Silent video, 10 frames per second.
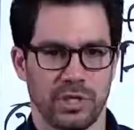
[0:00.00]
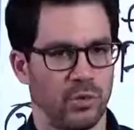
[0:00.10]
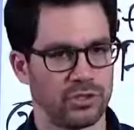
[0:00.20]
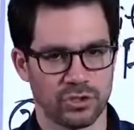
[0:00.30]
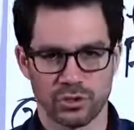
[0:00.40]

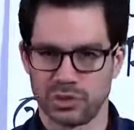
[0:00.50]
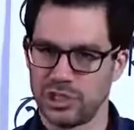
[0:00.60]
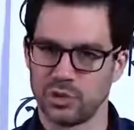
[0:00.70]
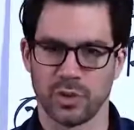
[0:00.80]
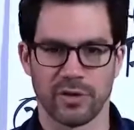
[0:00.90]
And once those
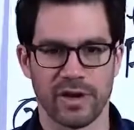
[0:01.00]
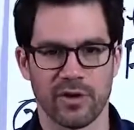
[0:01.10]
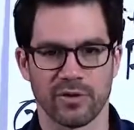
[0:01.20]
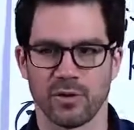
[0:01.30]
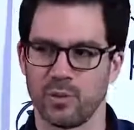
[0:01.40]
jeans wear
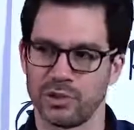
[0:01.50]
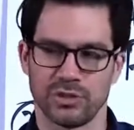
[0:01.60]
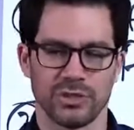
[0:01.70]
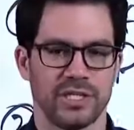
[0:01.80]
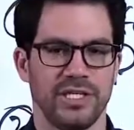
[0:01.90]
out, or once
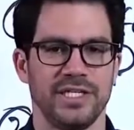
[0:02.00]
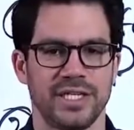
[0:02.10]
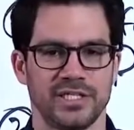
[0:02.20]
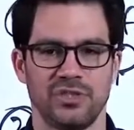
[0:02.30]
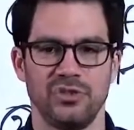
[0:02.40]
you're done
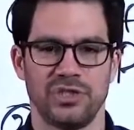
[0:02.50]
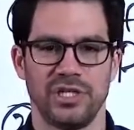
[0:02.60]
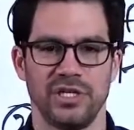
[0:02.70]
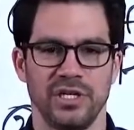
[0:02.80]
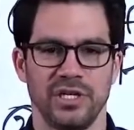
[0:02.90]
eating that
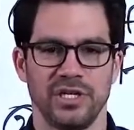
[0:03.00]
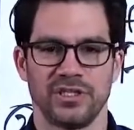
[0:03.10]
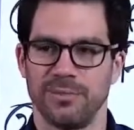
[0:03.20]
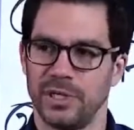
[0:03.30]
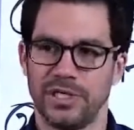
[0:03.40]
sushi,
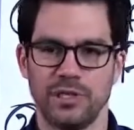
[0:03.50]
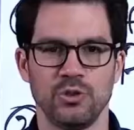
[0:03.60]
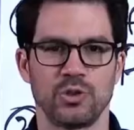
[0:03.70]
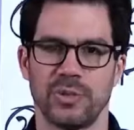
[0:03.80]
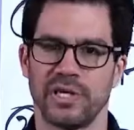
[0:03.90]
the money
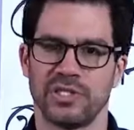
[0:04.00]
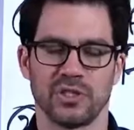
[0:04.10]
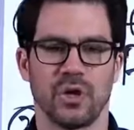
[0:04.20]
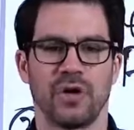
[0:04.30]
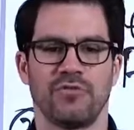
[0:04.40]
you spent is
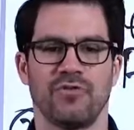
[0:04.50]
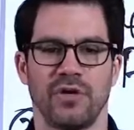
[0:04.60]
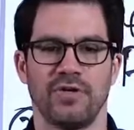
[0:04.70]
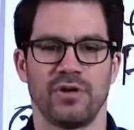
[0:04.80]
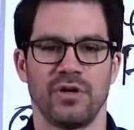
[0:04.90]
gone
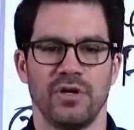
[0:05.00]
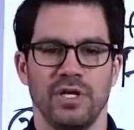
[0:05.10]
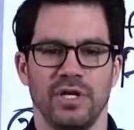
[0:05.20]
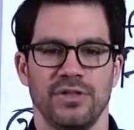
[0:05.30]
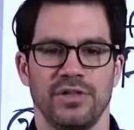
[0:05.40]
forever.
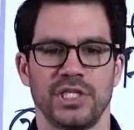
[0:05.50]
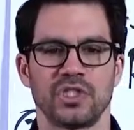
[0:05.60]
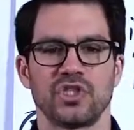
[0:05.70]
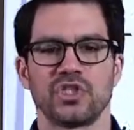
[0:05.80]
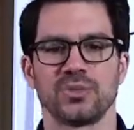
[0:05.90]
This
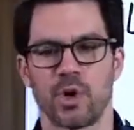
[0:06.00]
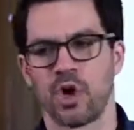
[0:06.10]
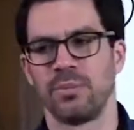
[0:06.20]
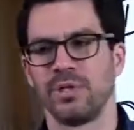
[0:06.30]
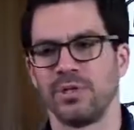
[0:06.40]
is a
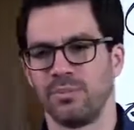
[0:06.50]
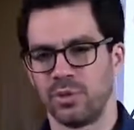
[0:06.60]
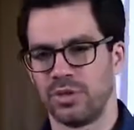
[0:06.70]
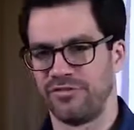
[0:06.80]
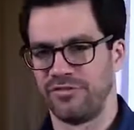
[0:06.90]
small but
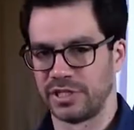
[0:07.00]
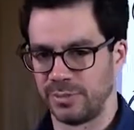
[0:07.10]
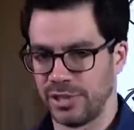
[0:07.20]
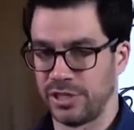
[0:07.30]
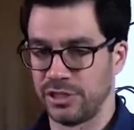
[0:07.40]
important
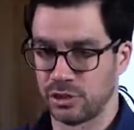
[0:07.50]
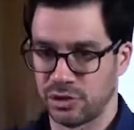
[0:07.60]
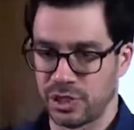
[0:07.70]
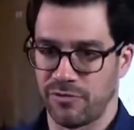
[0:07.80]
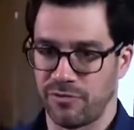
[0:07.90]
investment in
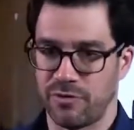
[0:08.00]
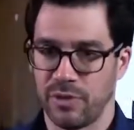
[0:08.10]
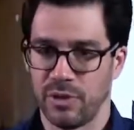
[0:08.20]
yourself.